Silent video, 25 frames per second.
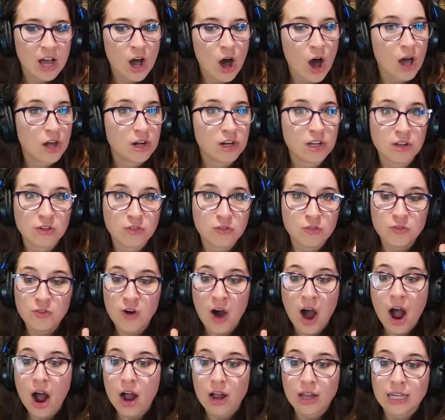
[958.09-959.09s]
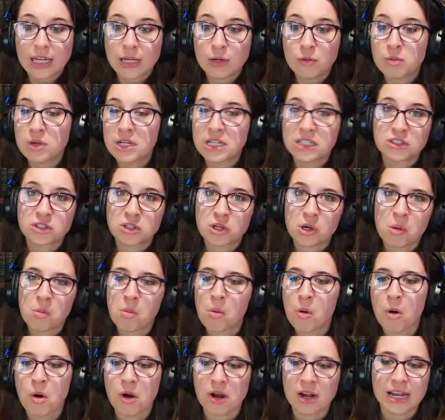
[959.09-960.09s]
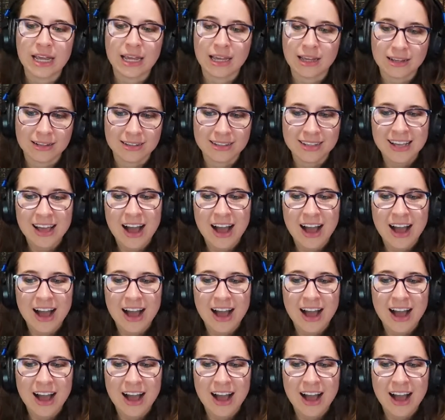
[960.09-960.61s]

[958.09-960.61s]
On a foggy winter morning,